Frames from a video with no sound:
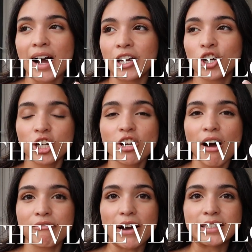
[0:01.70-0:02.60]
I could
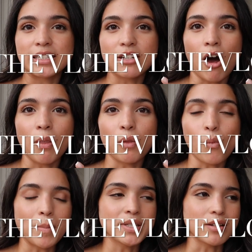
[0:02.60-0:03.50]
not find it on the
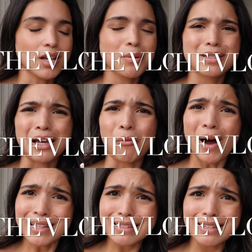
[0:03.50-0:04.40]
website, so I was like,
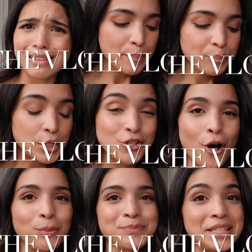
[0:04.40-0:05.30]
what? what?
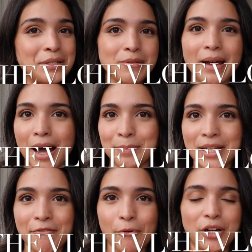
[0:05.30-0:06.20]
So, here's my
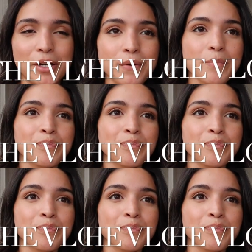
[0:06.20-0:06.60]
update for you.